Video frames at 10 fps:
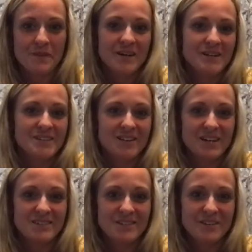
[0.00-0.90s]
Until I
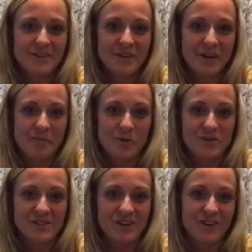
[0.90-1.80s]
see you again, boys
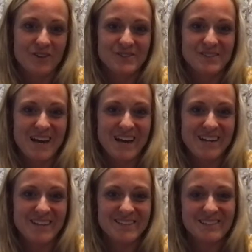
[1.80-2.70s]
and girls.
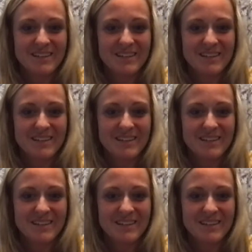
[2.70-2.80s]
Thanks.